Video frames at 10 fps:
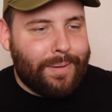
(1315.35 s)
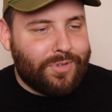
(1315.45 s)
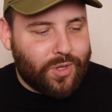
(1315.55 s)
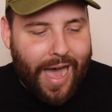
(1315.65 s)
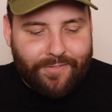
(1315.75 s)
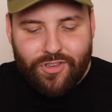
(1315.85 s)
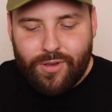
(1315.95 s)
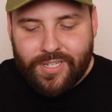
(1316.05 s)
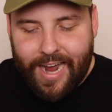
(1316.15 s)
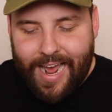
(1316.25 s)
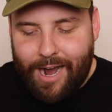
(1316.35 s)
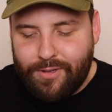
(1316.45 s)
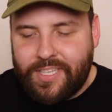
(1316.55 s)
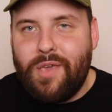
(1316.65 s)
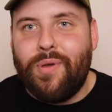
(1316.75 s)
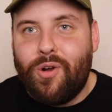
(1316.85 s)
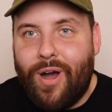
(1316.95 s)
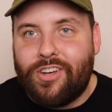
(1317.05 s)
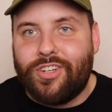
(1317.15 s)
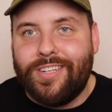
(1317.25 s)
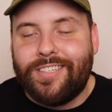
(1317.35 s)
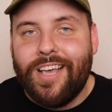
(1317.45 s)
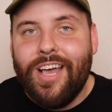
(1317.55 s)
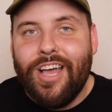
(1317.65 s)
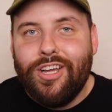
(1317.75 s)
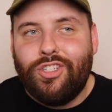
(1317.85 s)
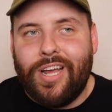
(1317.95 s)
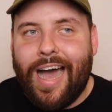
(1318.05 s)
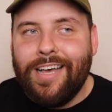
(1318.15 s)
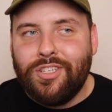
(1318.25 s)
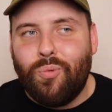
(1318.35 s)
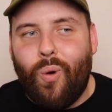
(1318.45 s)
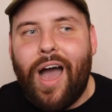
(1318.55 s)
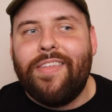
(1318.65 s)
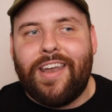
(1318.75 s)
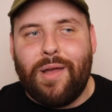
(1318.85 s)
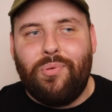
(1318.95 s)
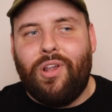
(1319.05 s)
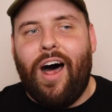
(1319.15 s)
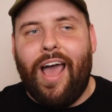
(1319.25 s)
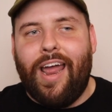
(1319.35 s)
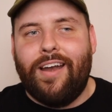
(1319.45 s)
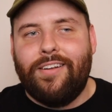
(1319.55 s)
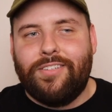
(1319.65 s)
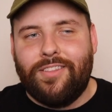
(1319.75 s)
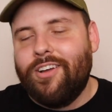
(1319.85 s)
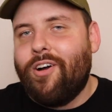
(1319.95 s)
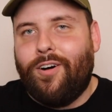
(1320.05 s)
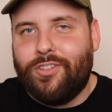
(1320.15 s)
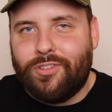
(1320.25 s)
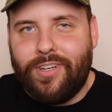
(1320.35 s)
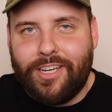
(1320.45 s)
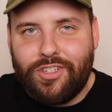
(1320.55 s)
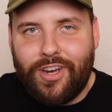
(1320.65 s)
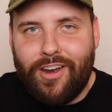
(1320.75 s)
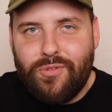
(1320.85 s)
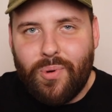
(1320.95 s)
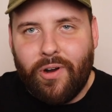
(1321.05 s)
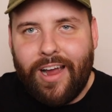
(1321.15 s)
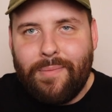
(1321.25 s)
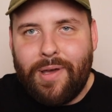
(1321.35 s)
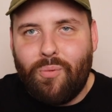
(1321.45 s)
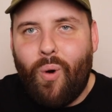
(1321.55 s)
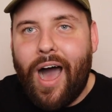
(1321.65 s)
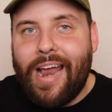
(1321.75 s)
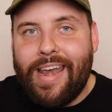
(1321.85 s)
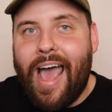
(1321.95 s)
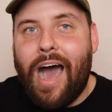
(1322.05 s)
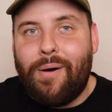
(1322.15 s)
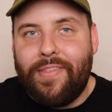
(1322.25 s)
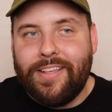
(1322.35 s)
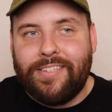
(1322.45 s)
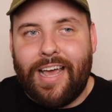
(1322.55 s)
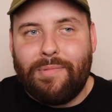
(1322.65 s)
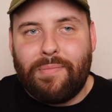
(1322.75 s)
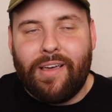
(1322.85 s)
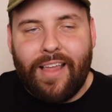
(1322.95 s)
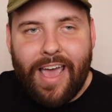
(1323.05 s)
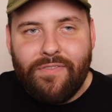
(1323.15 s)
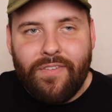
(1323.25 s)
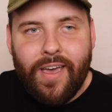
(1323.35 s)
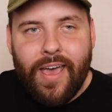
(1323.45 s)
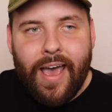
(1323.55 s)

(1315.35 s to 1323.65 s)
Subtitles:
So after those kind of housekeeping questions, she asked why that I applied to the cultural exchange program and why now at this time in my life.